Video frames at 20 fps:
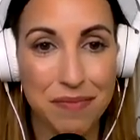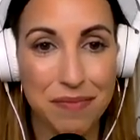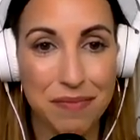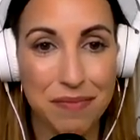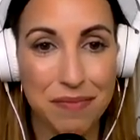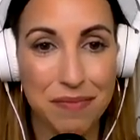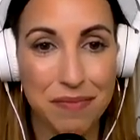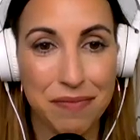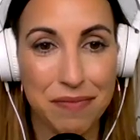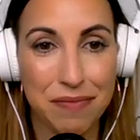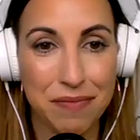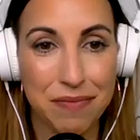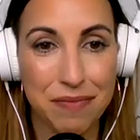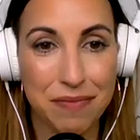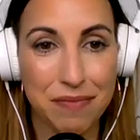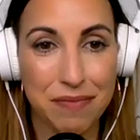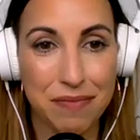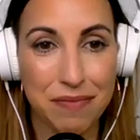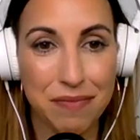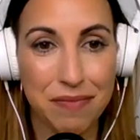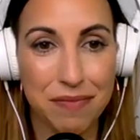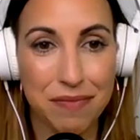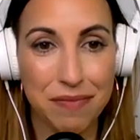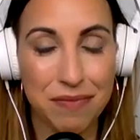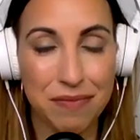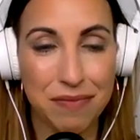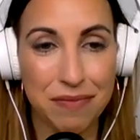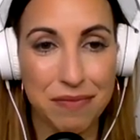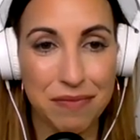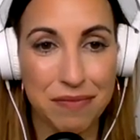
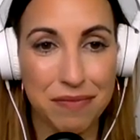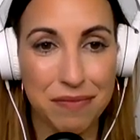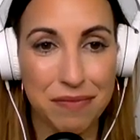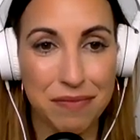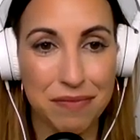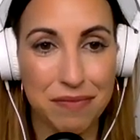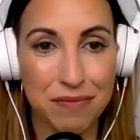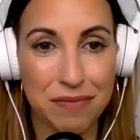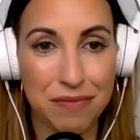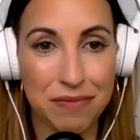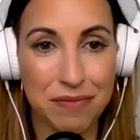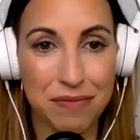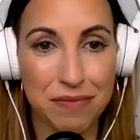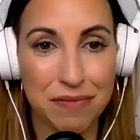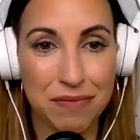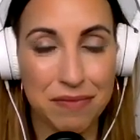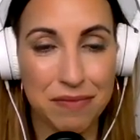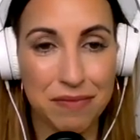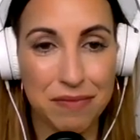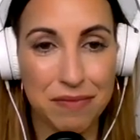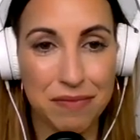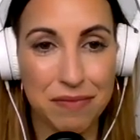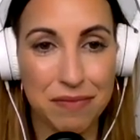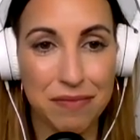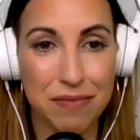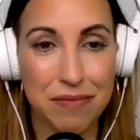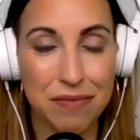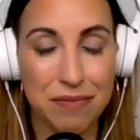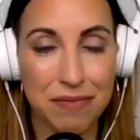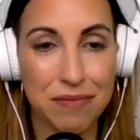
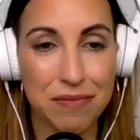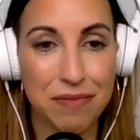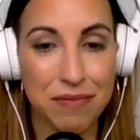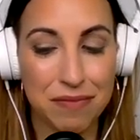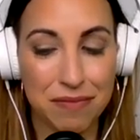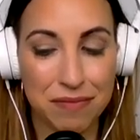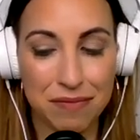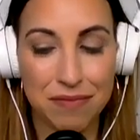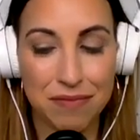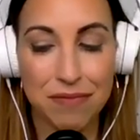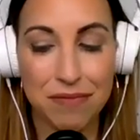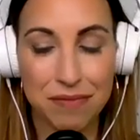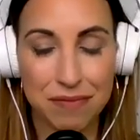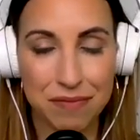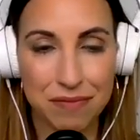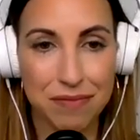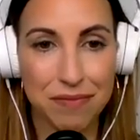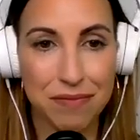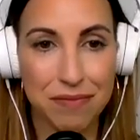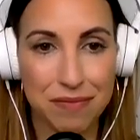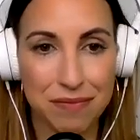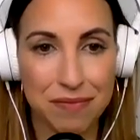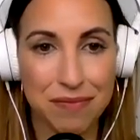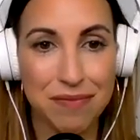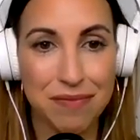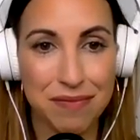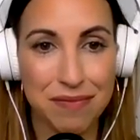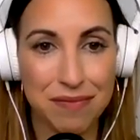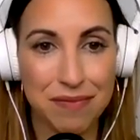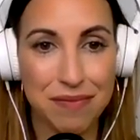
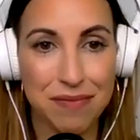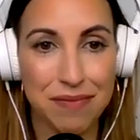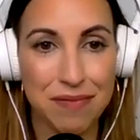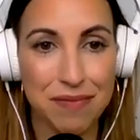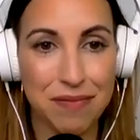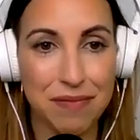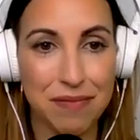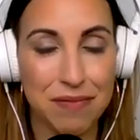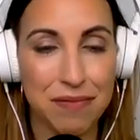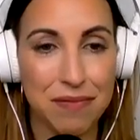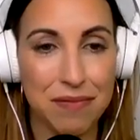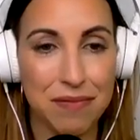This person isn't speaking.